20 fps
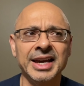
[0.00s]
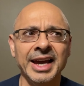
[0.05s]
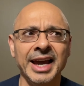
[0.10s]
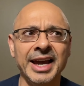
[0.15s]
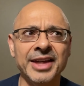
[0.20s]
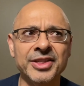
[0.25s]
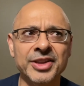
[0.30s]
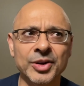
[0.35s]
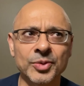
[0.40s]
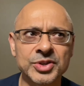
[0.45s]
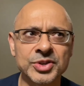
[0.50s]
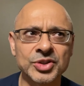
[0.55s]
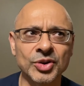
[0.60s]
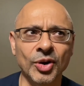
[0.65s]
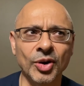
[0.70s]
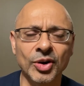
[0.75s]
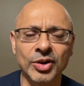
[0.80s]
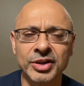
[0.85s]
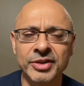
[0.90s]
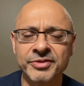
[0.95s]
And there was
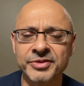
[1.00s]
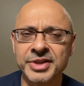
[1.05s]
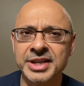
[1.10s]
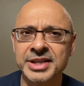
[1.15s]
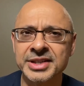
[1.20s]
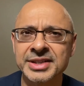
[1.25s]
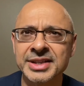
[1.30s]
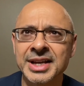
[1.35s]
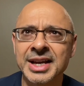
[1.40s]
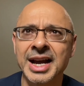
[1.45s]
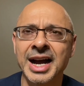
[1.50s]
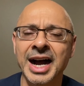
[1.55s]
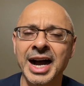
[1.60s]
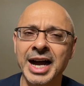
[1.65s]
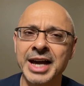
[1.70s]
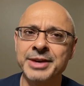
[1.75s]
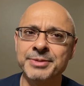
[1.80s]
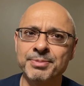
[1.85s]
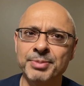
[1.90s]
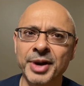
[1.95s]
all of this hype